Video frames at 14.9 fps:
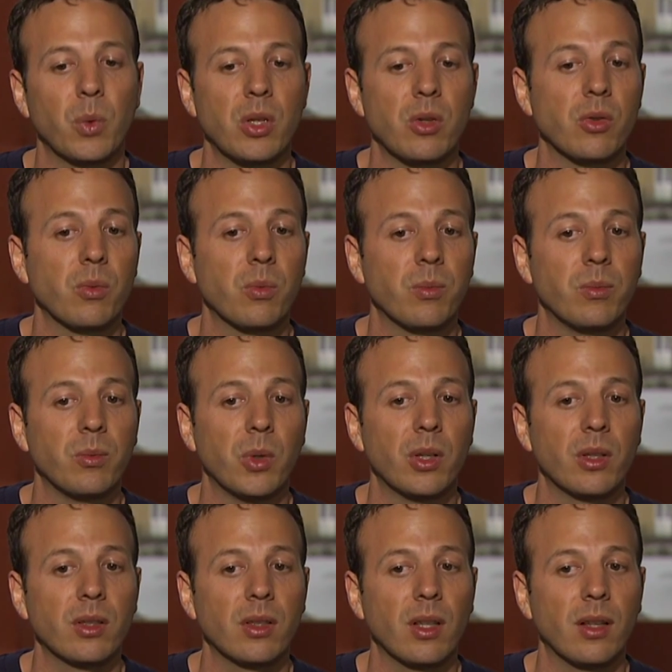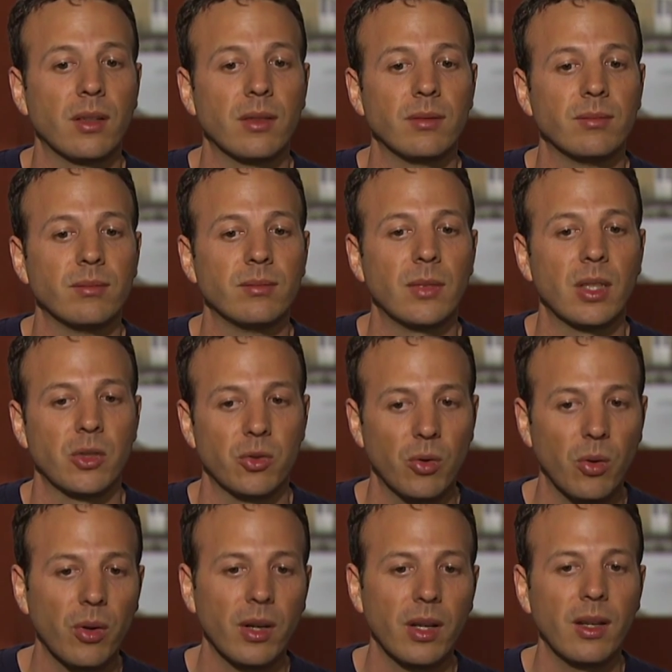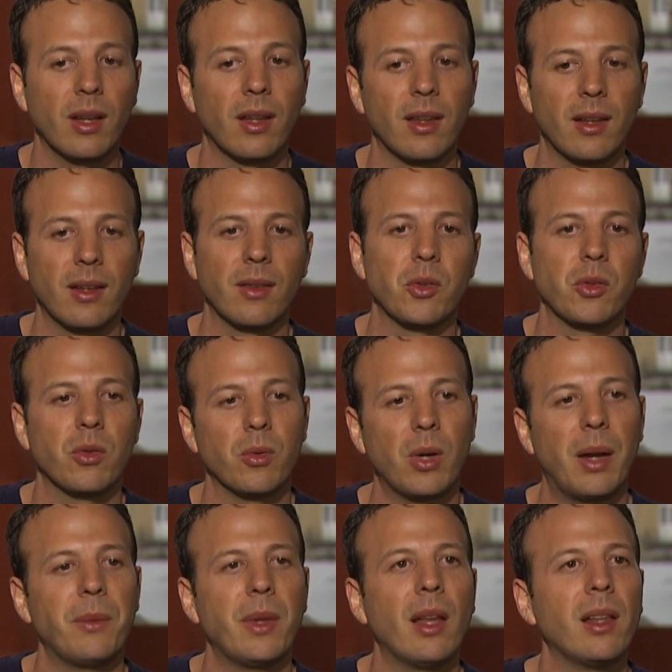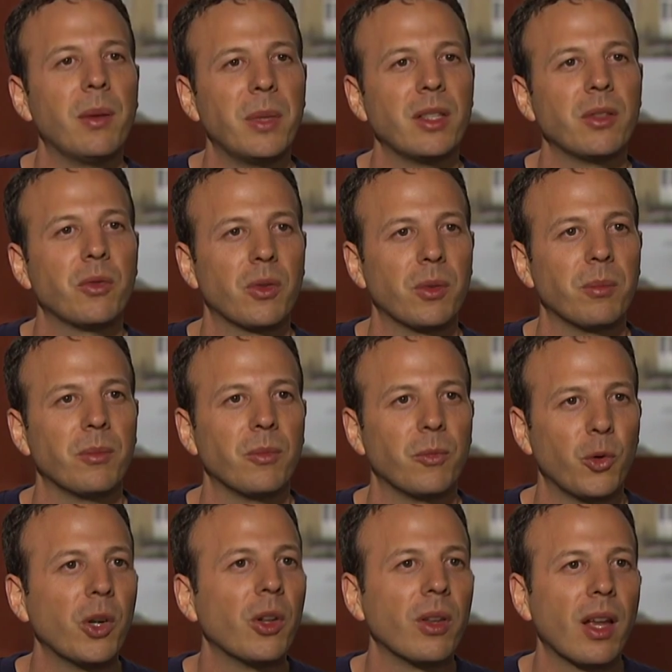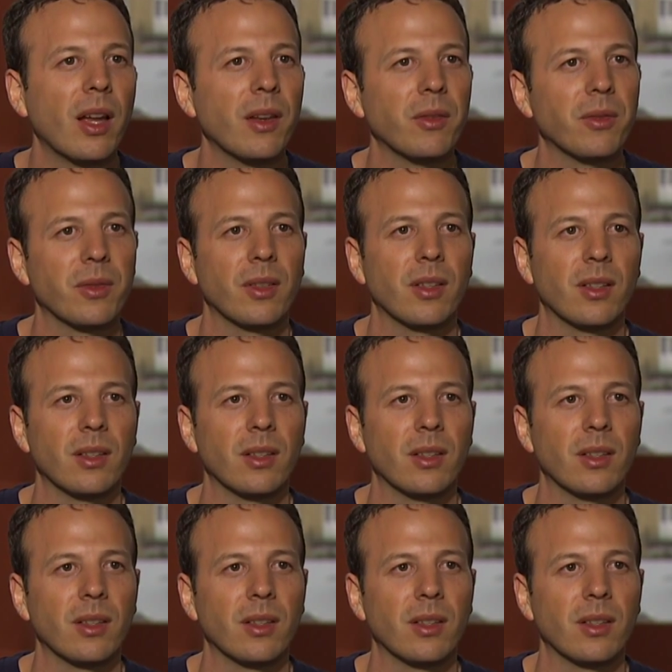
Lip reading: we just worked on a story and then grabbed elements from real life,